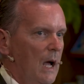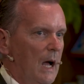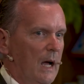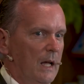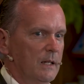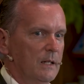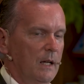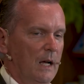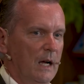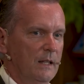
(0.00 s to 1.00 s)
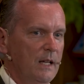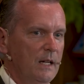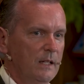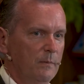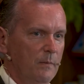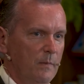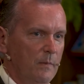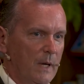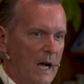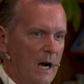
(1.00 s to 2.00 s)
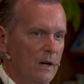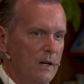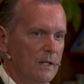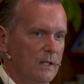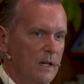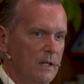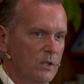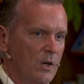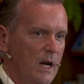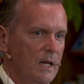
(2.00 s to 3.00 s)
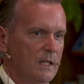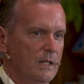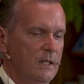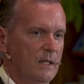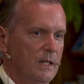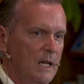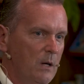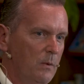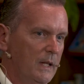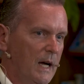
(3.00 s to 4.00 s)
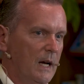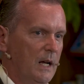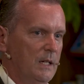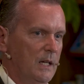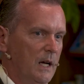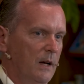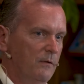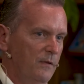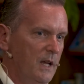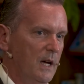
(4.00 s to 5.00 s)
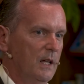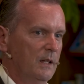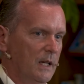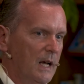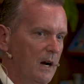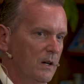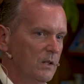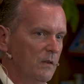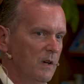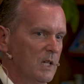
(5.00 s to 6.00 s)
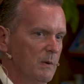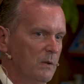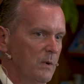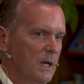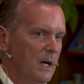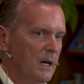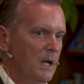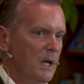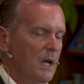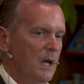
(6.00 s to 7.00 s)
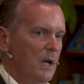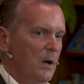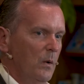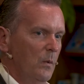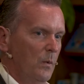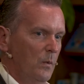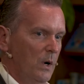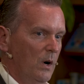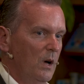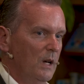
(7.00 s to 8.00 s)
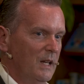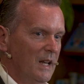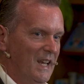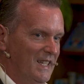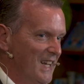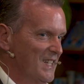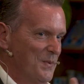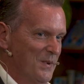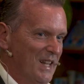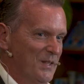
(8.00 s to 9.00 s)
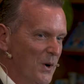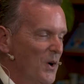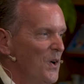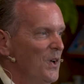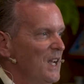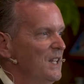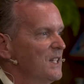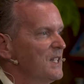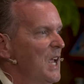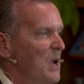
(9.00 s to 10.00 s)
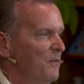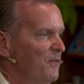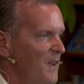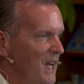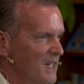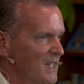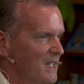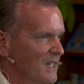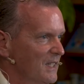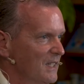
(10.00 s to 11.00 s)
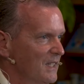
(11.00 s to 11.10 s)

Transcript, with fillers: And I think that McGahern is, is trying to deal with that idea via the character of Elizabeth Regan. We're all, in, he says somewhere else, we're all in the same fix.